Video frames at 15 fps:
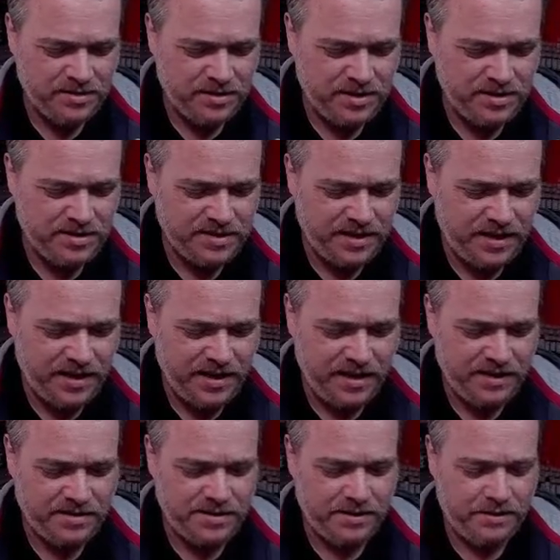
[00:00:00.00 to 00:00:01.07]
just a
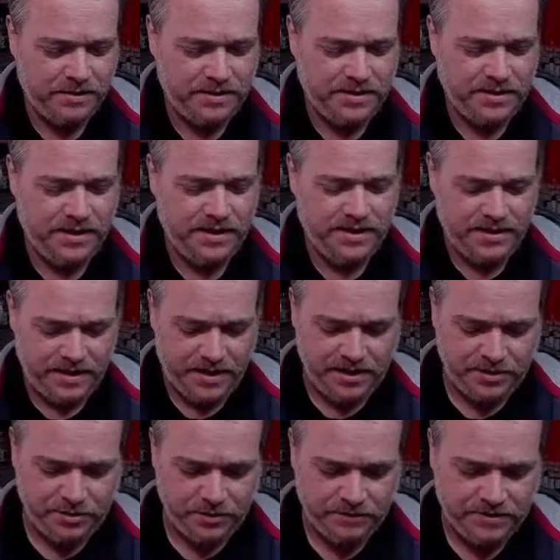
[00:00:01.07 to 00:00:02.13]
hair, so it's not in
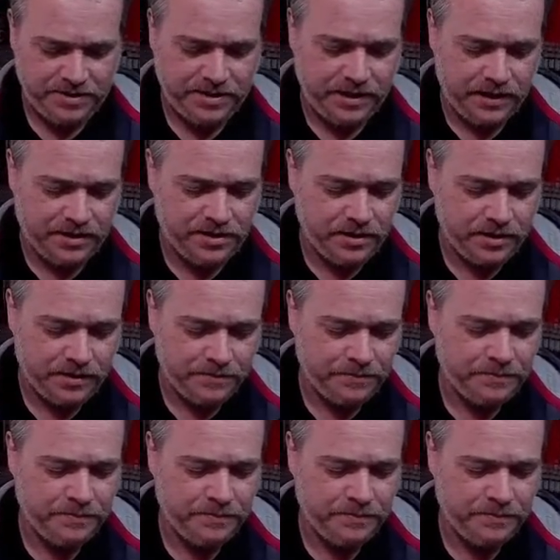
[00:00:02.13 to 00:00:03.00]
danger of touching.